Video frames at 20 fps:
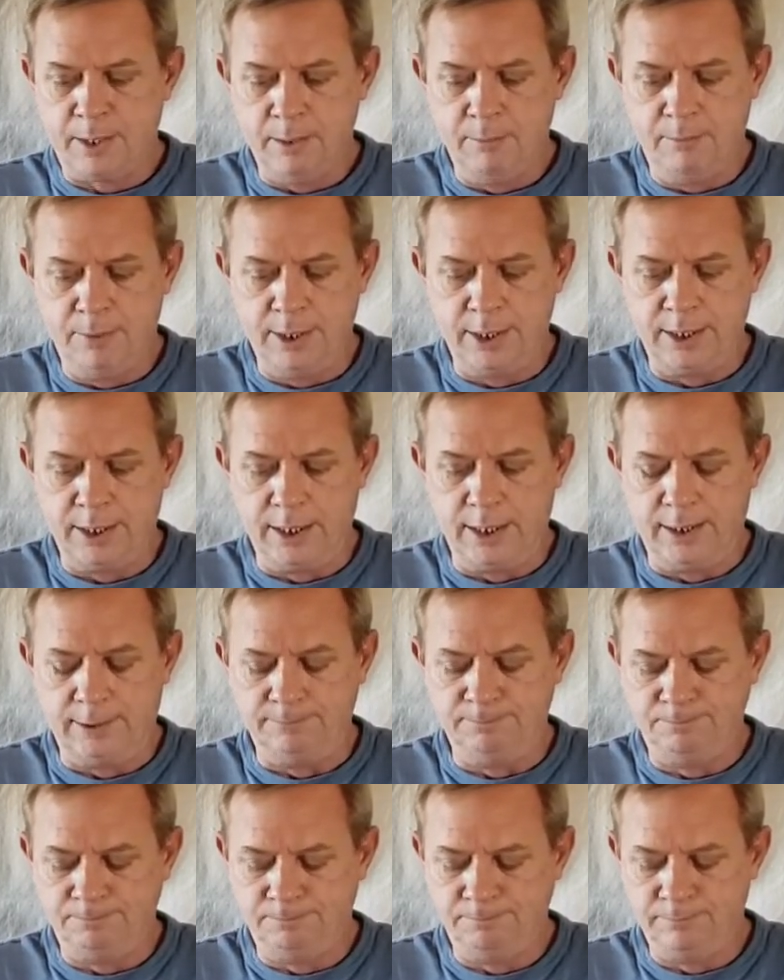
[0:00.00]
But
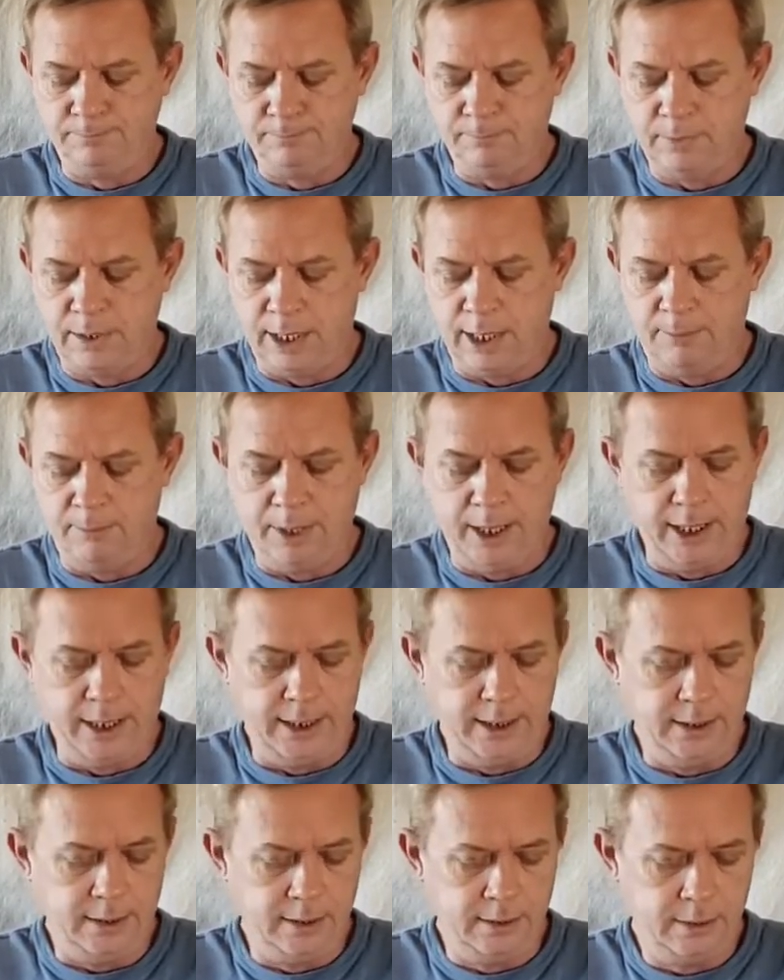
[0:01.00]
I
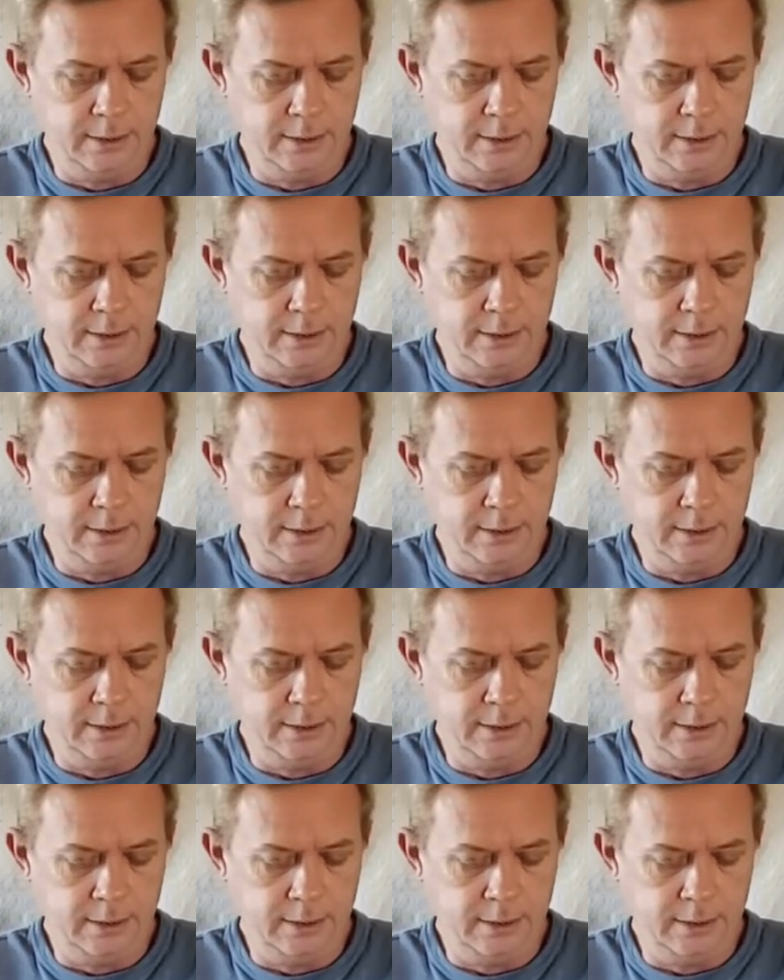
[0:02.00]
may